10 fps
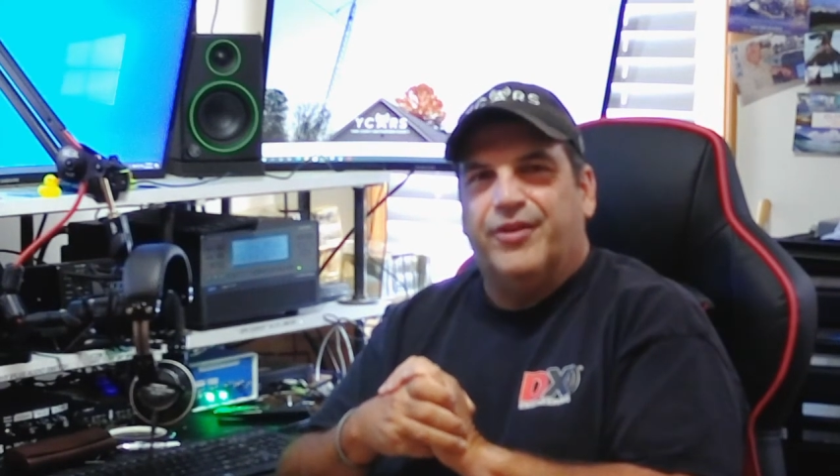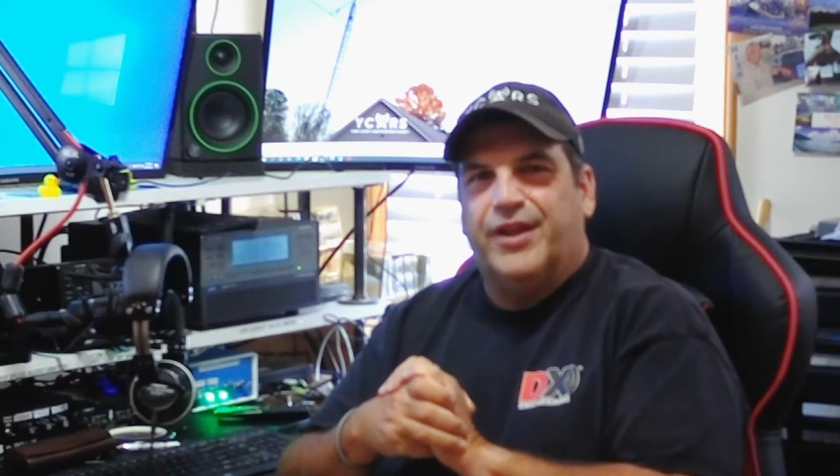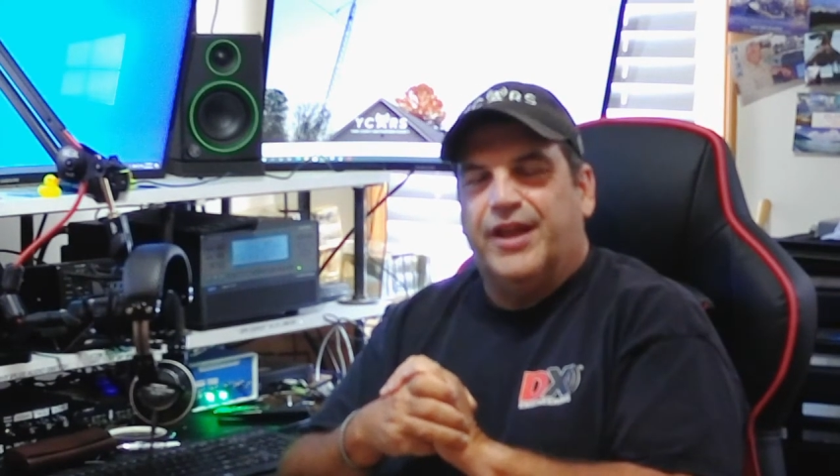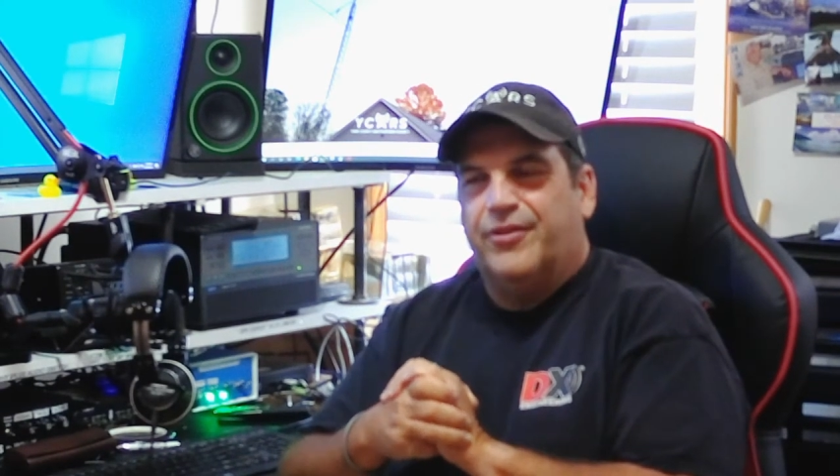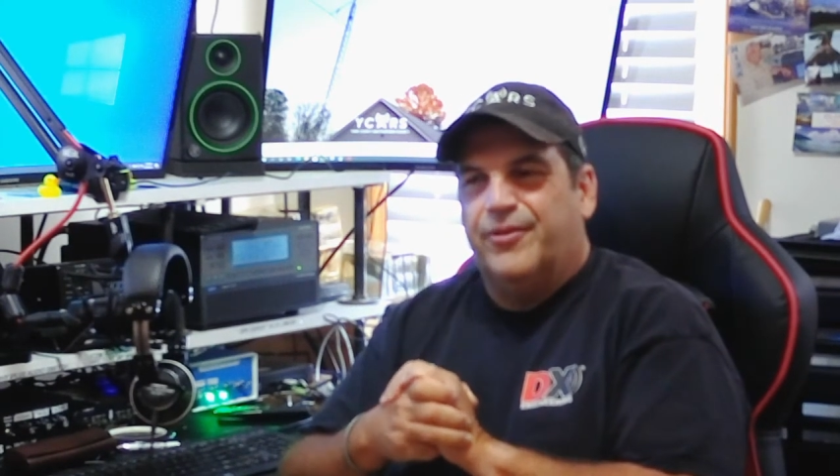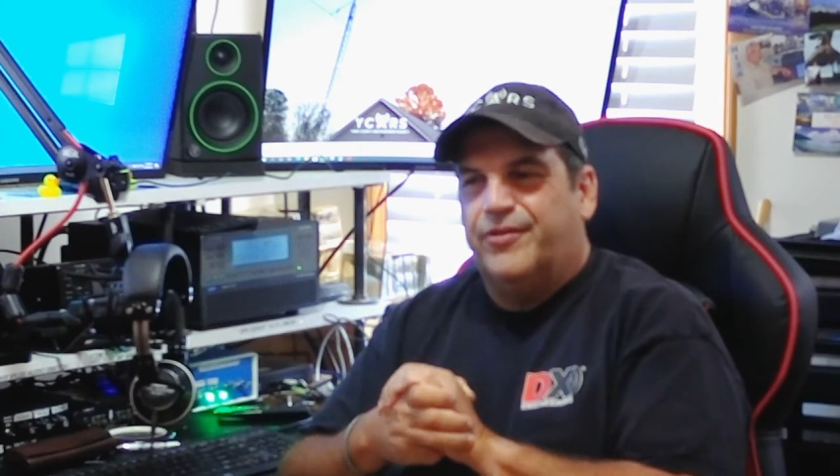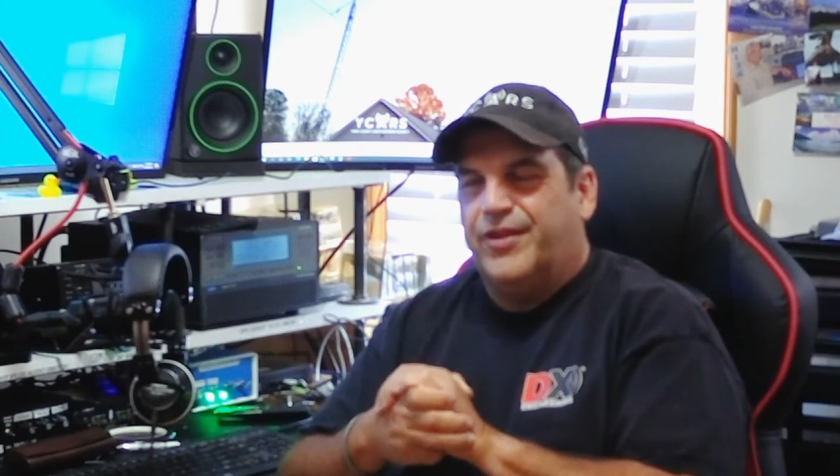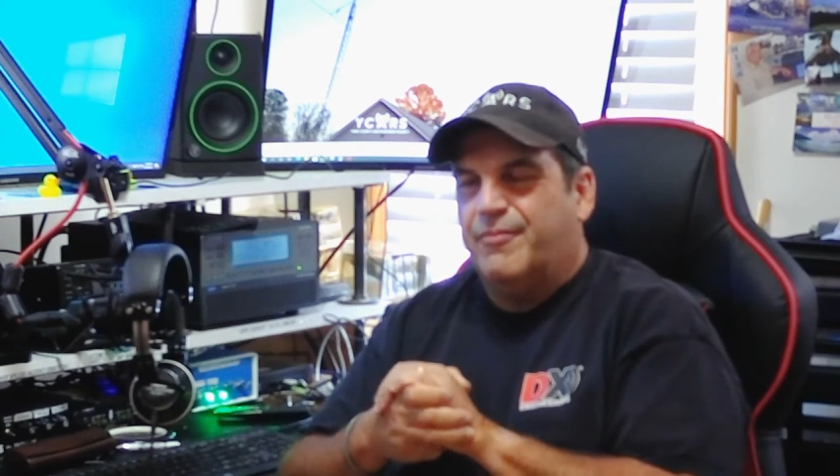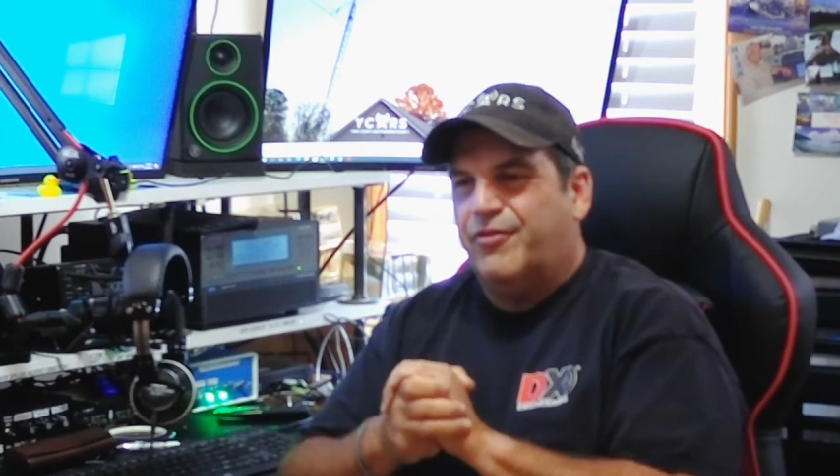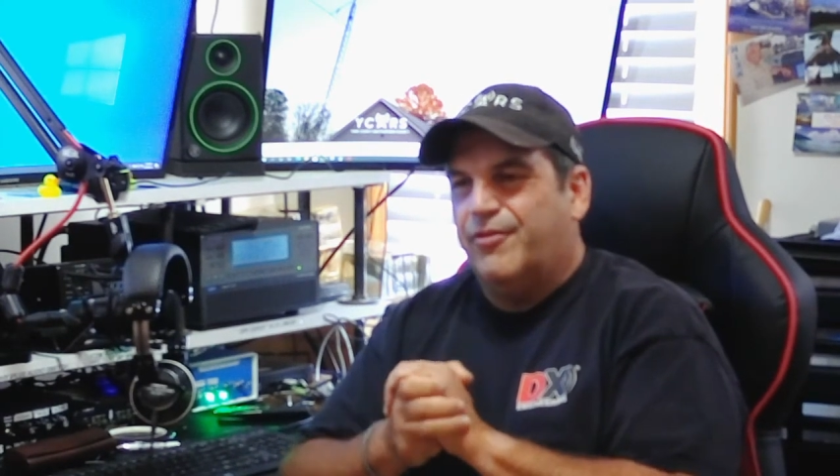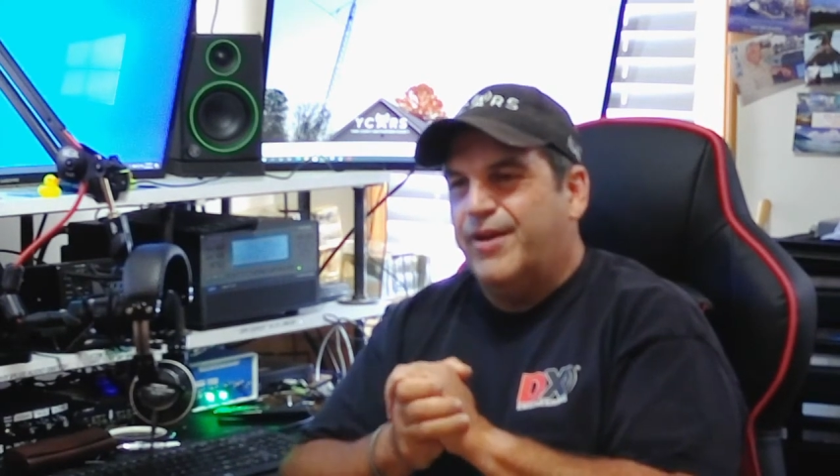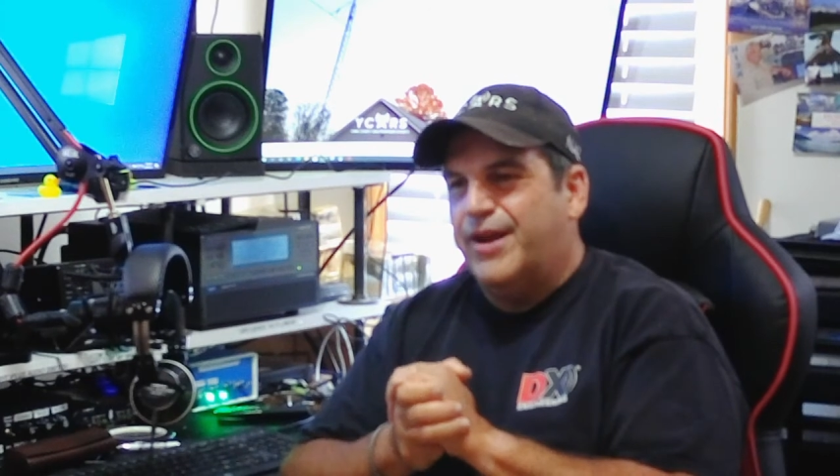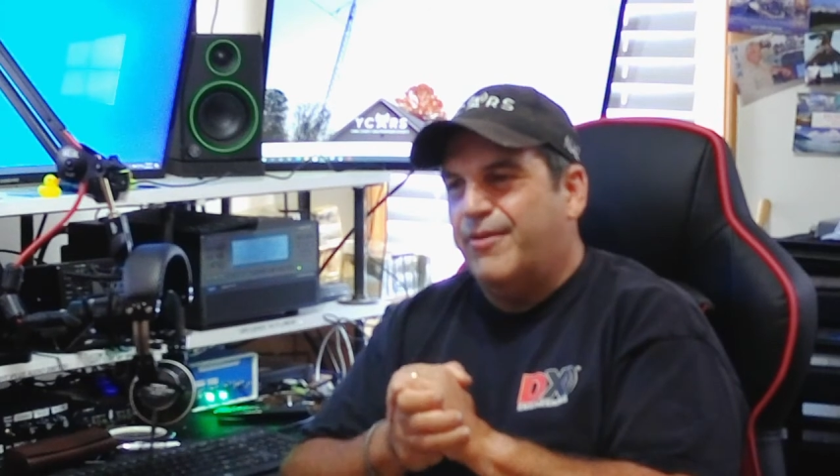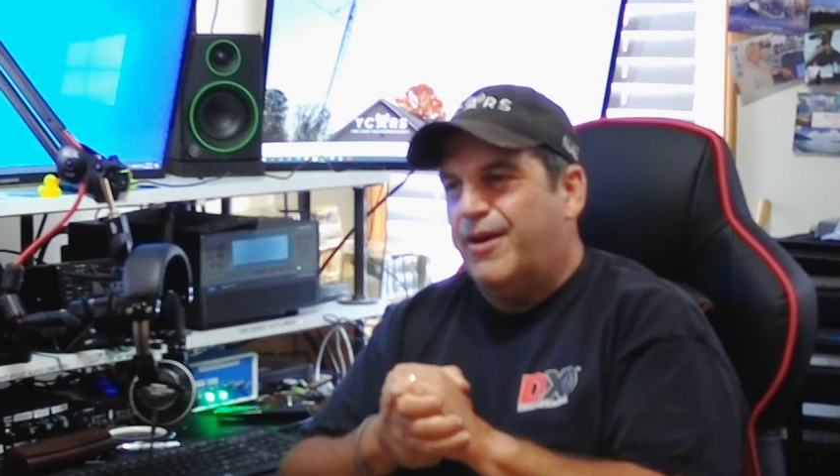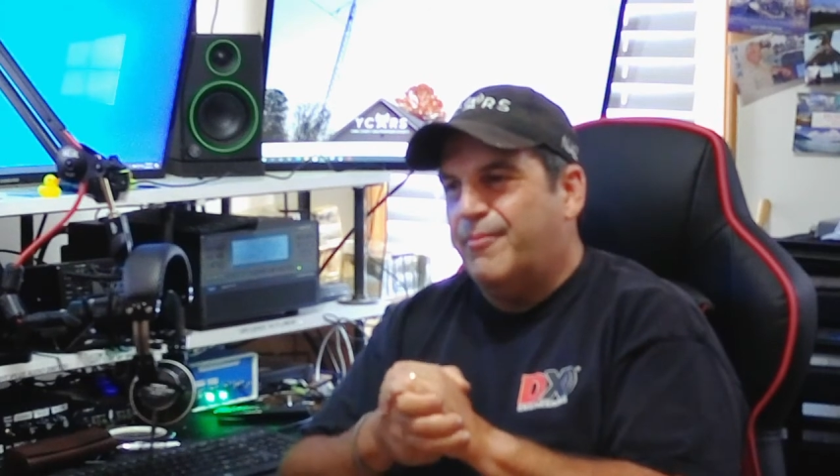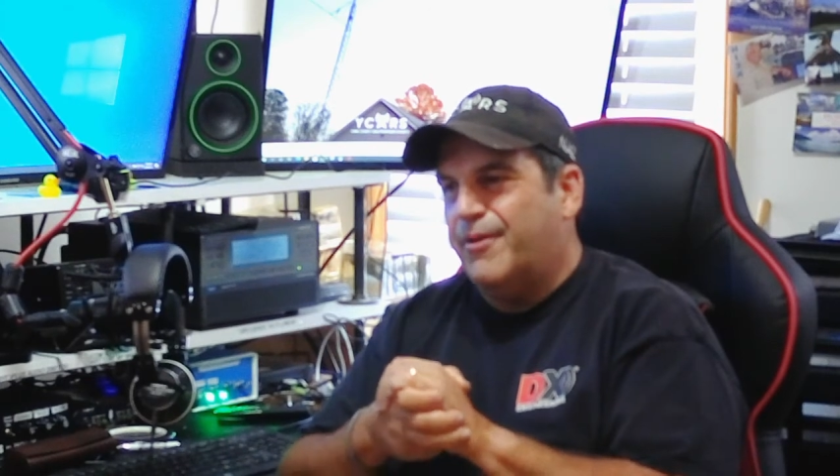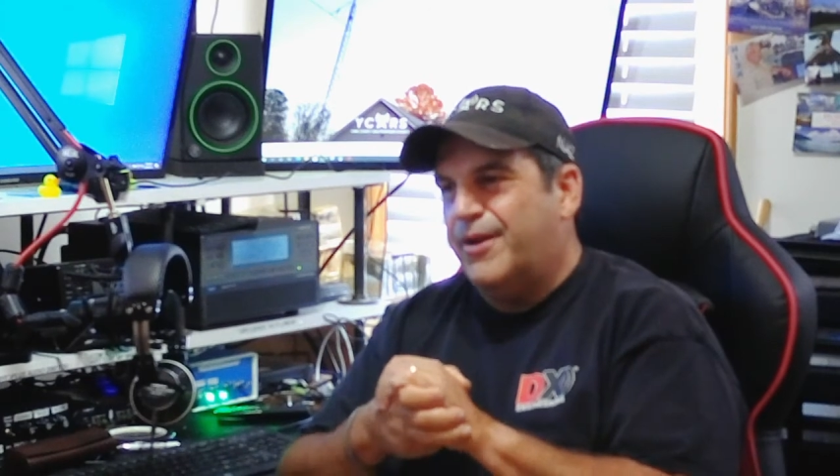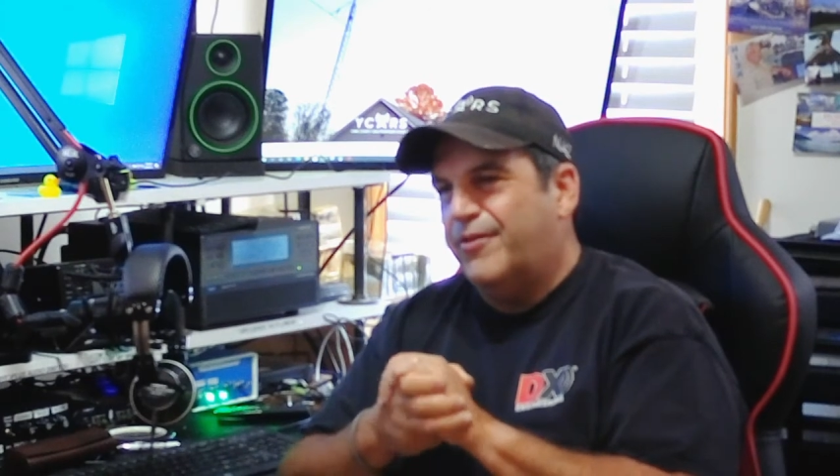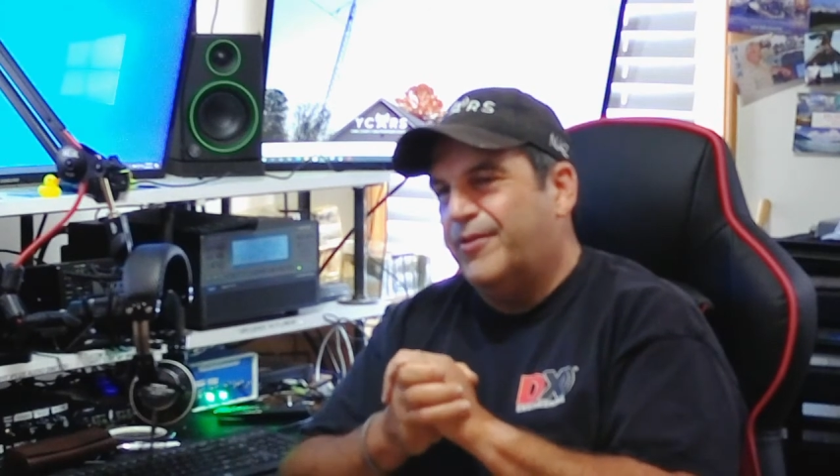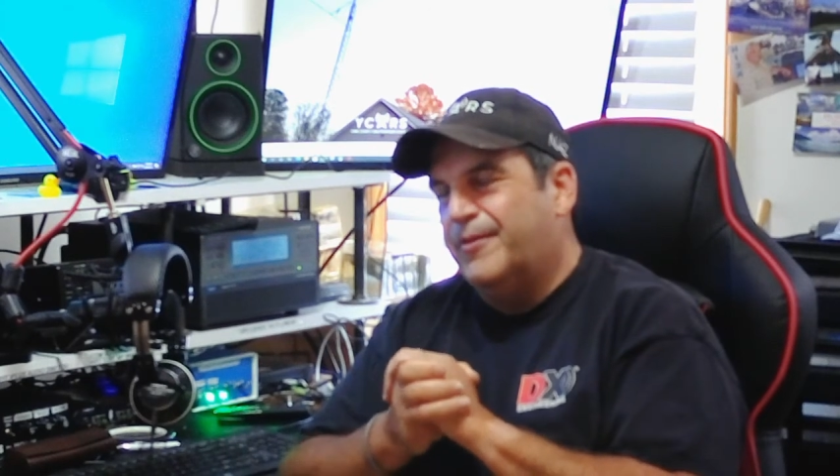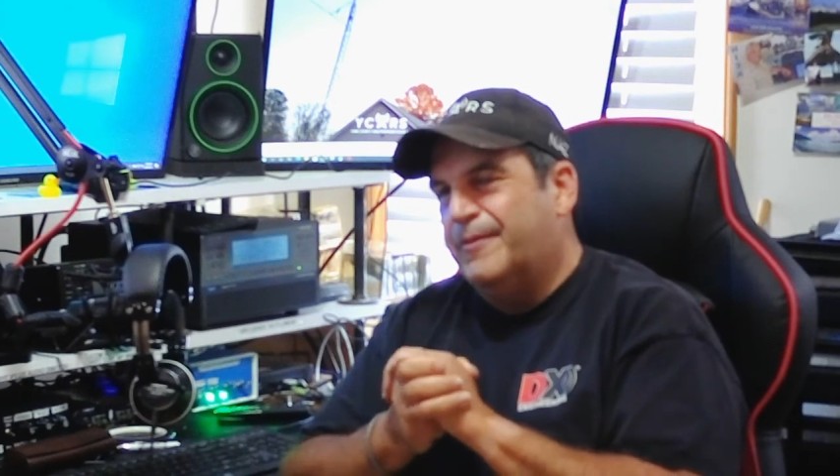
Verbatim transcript: together as amateur radio operators.